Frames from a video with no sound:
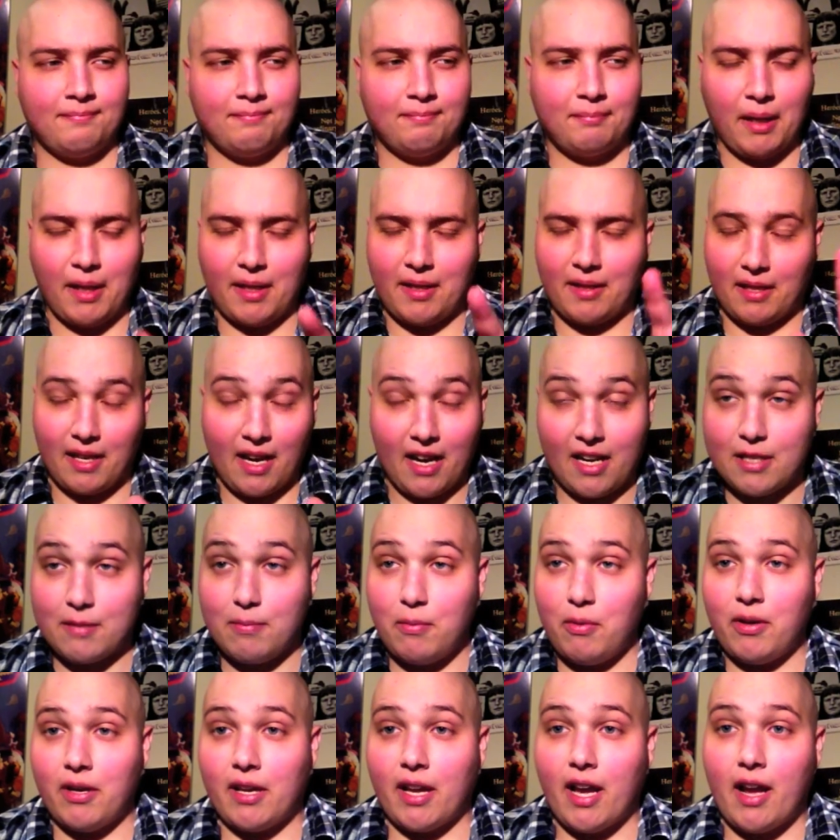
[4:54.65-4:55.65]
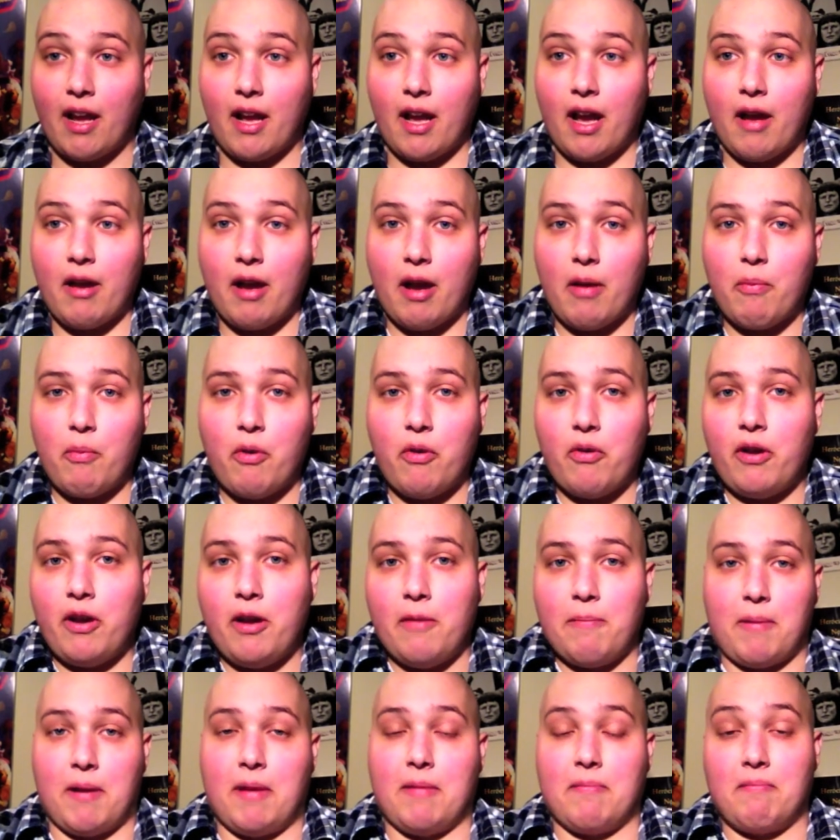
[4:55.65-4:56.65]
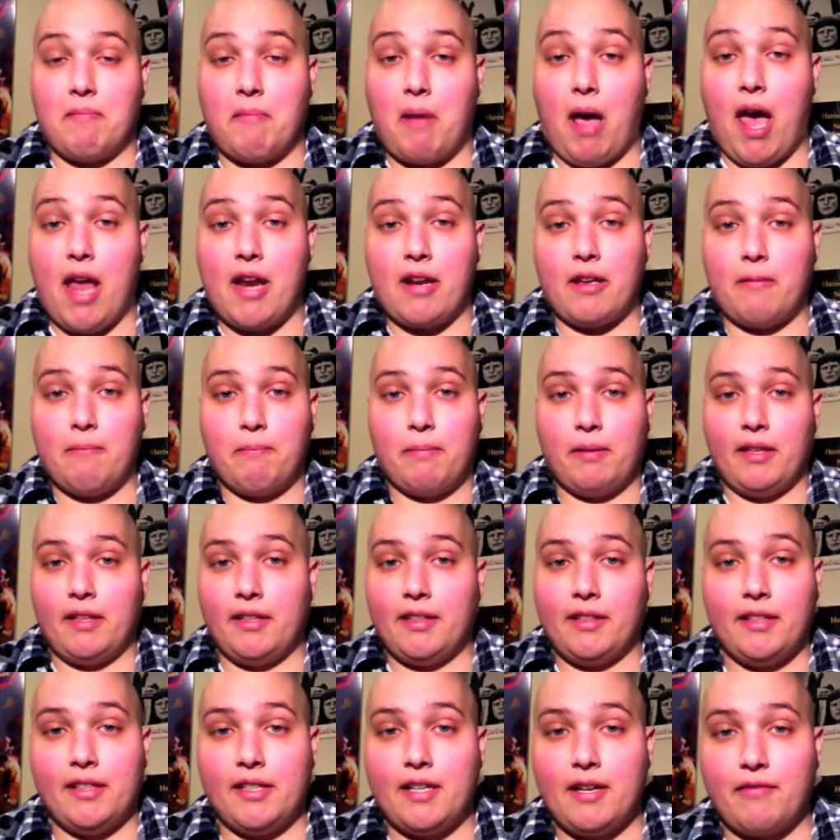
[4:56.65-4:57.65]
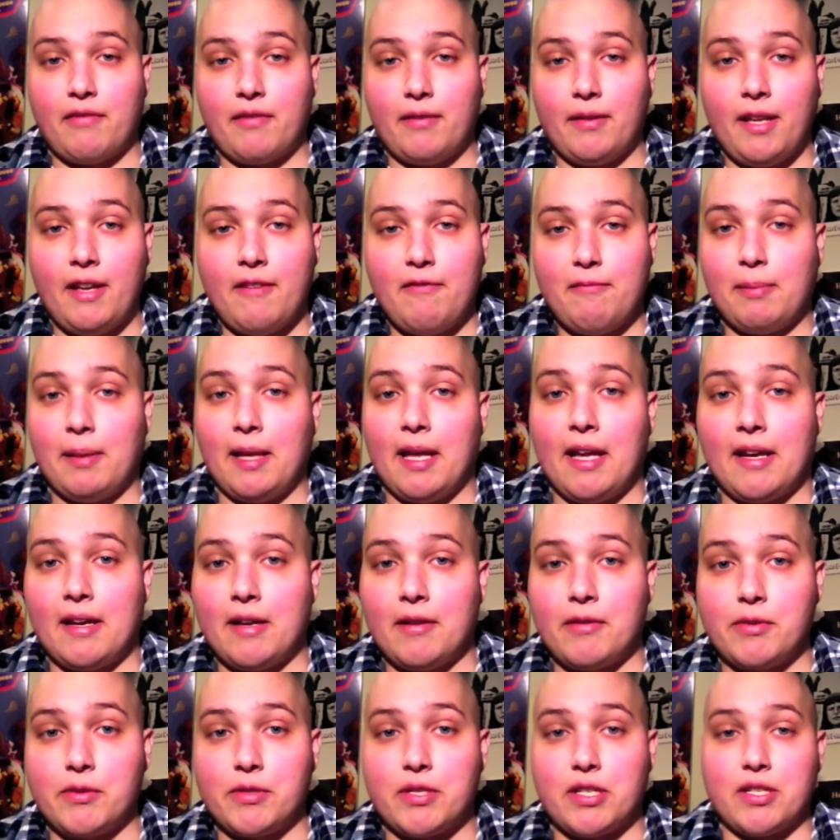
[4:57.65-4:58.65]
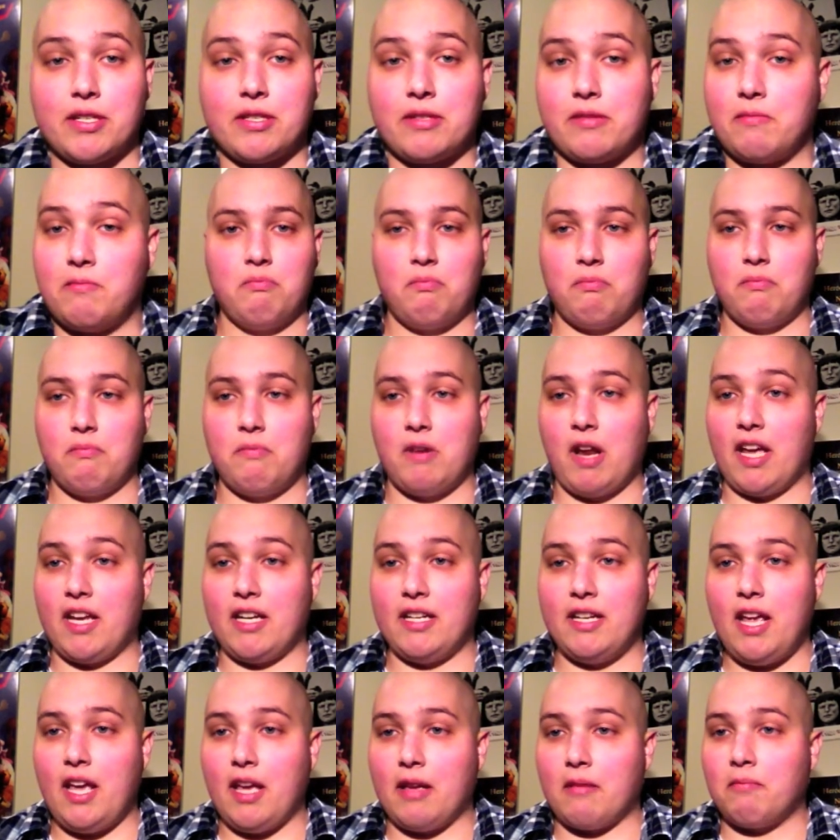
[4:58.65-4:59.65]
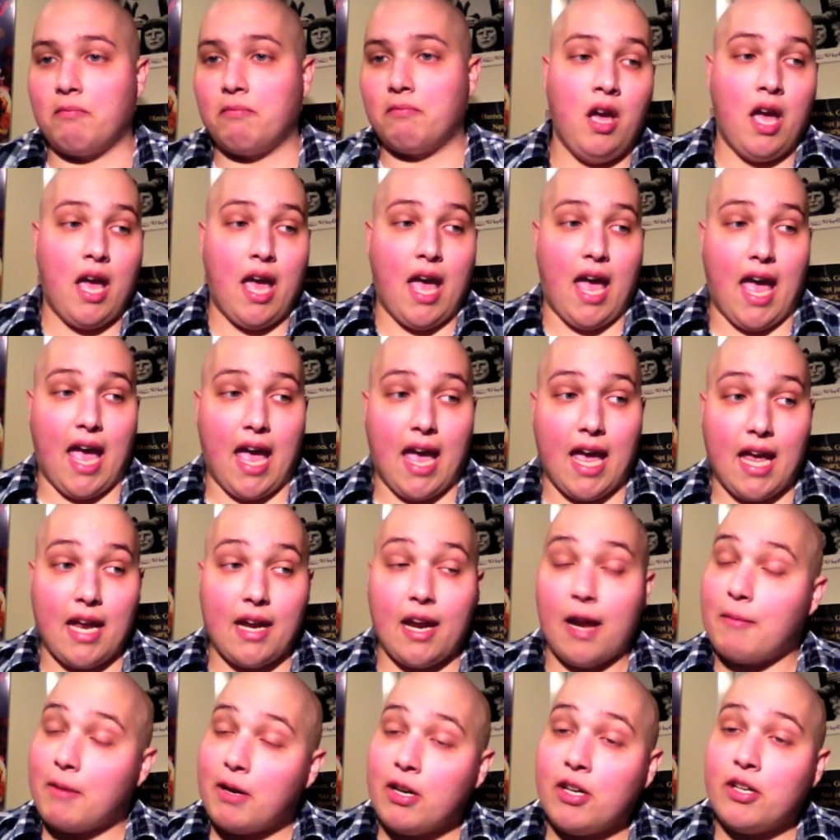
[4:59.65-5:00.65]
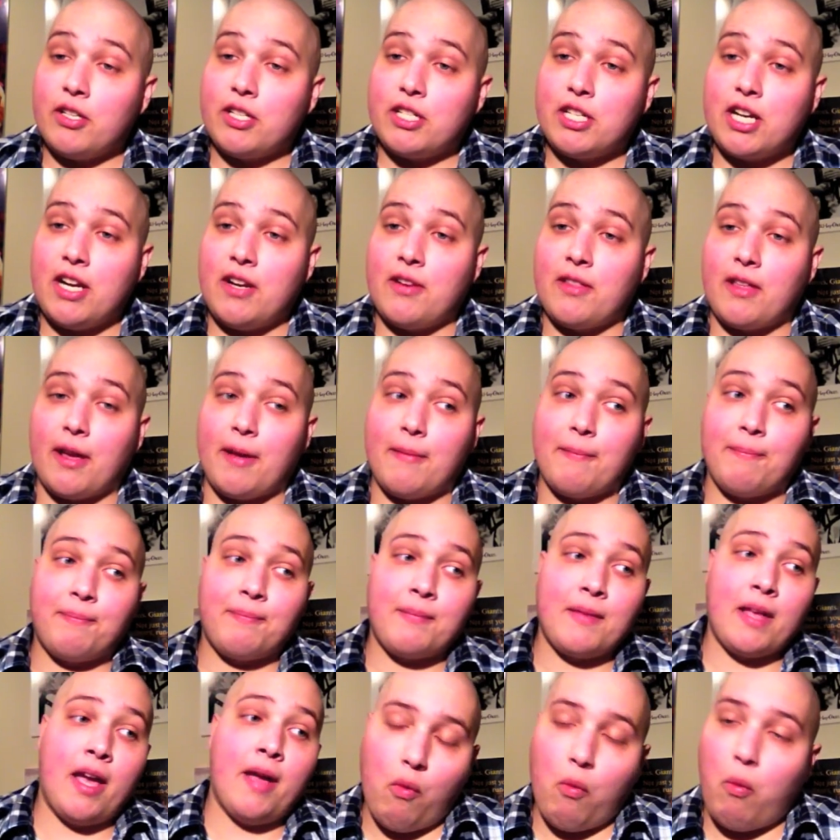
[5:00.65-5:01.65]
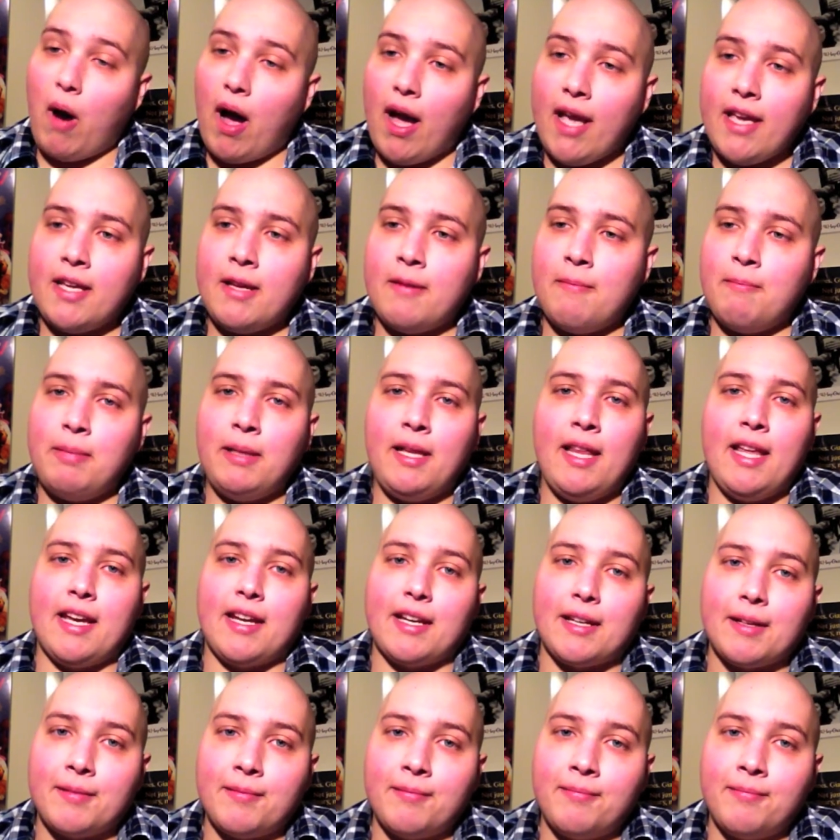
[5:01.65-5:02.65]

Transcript: But the next morning, I woke up and had a completely different life plan. It was just night and day. And I'm here to share that. Why complain?